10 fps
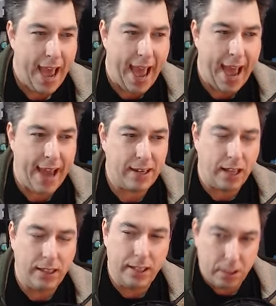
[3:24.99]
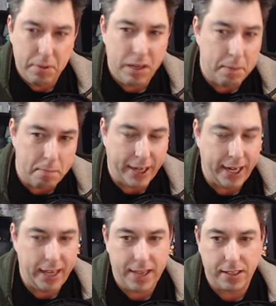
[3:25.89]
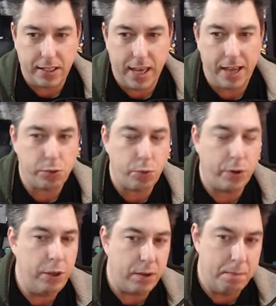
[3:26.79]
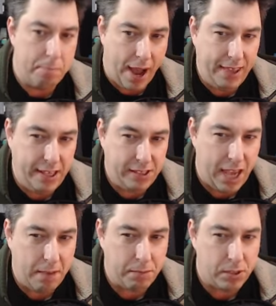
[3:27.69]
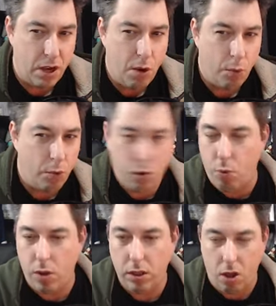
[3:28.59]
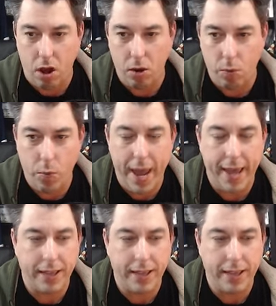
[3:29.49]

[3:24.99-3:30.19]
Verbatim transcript: and a little bit of money in that case where you can buy these games will go a long way.